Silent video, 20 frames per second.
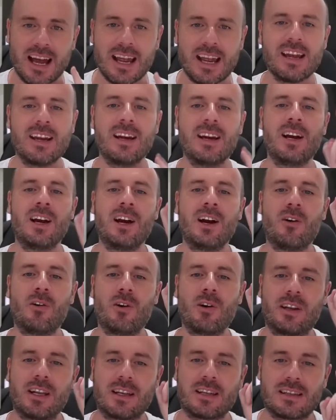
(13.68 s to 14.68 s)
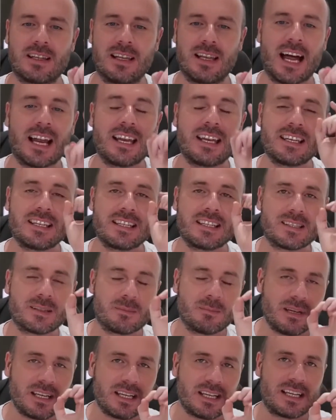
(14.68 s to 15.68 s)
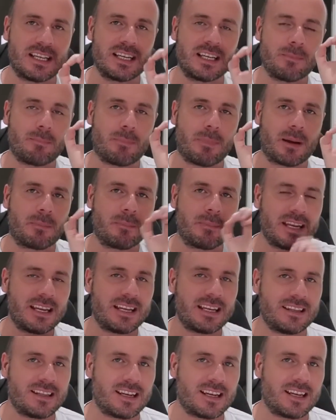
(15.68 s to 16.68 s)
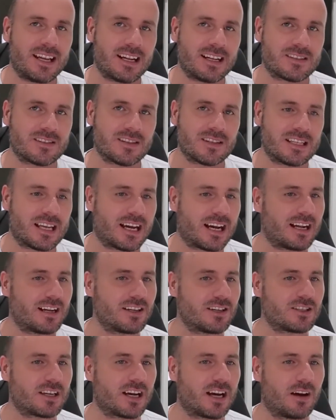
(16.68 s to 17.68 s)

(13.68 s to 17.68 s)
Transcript: The country is a member of the International Criminal Court